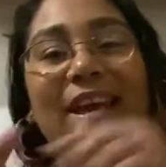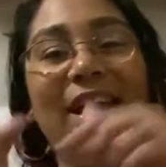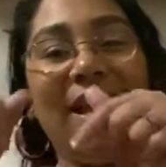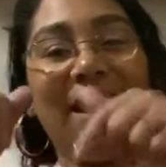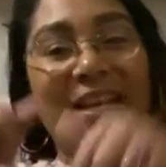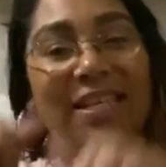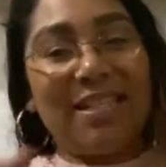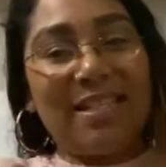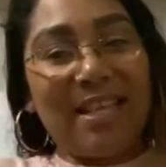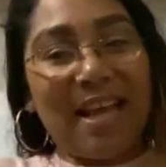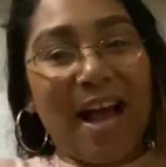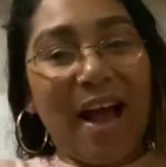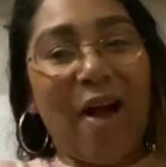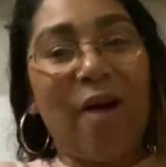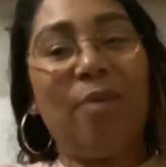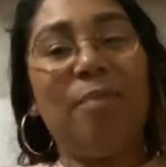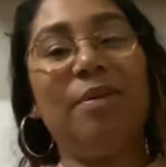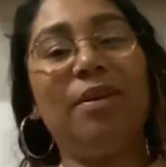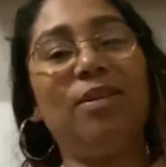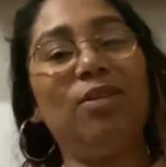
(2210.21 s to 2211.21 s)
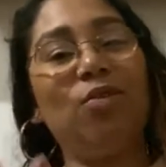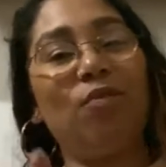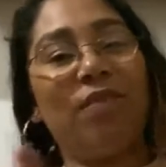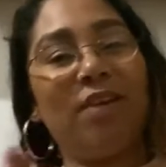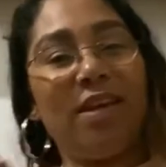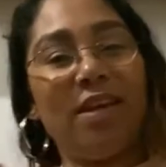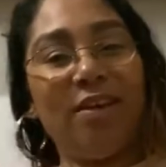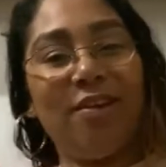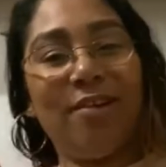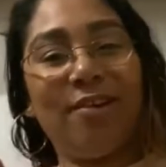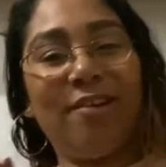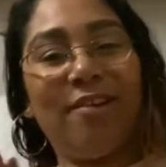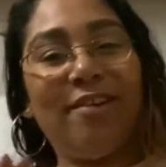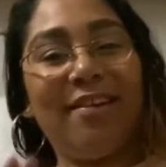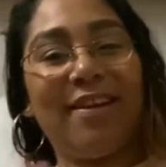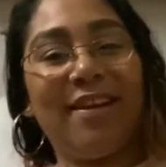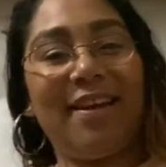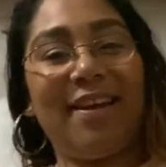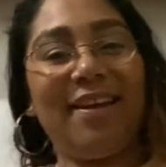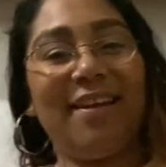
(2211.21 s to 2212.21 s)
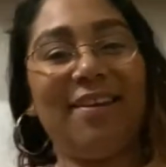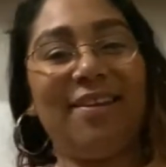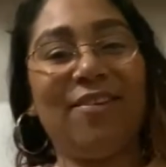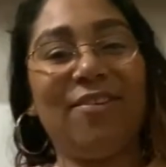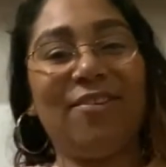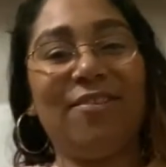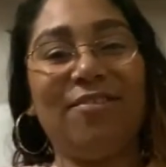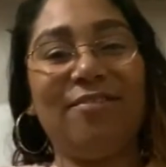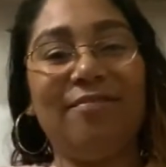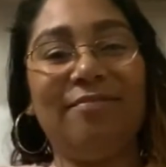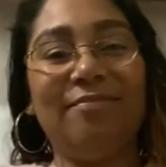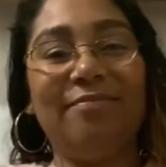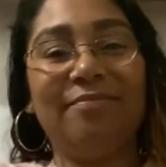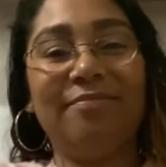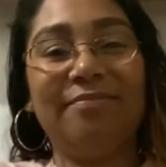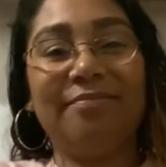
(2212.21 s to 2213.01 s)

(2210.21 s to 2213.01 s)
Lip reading: It's down, but it's over here. And like, you know,